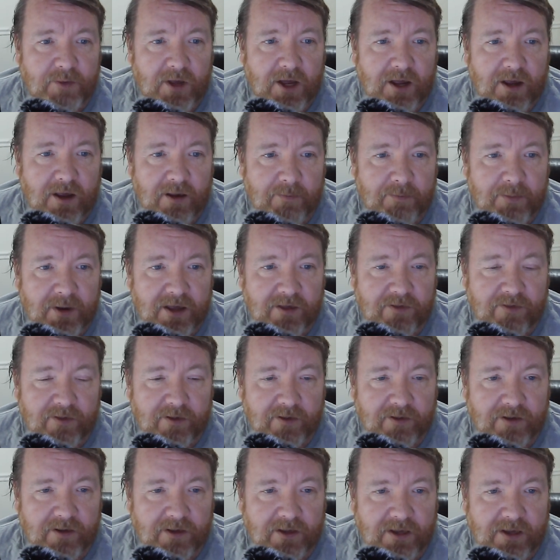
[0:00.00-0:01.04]
And
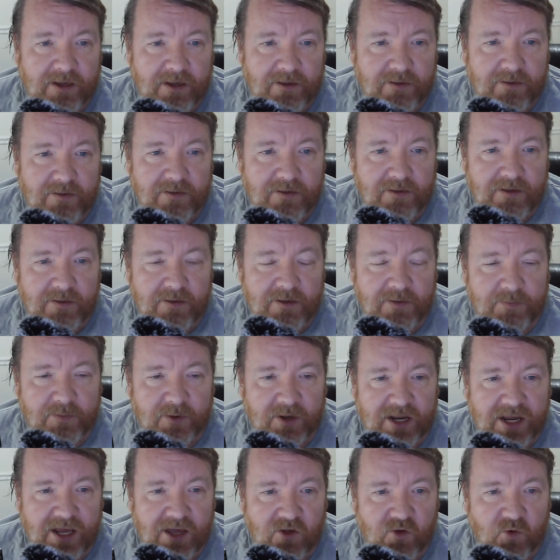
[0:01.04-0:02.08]
basically,
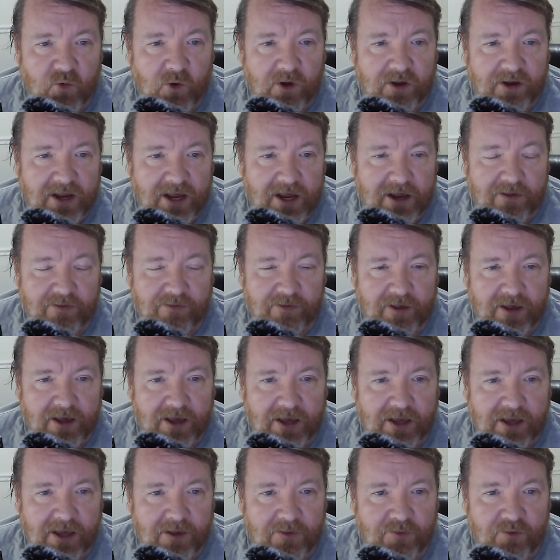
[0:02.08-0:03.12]
but each one has
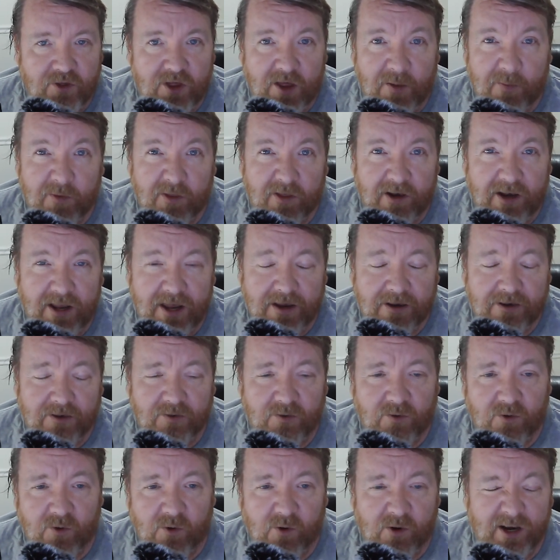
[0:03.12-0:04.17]
a chip select
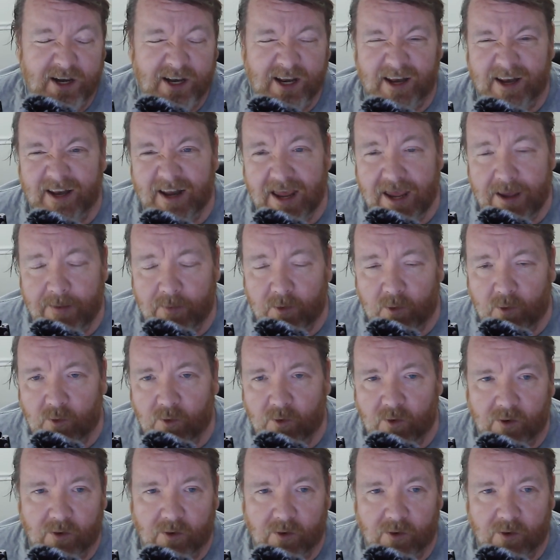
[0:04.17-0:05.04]
or an enable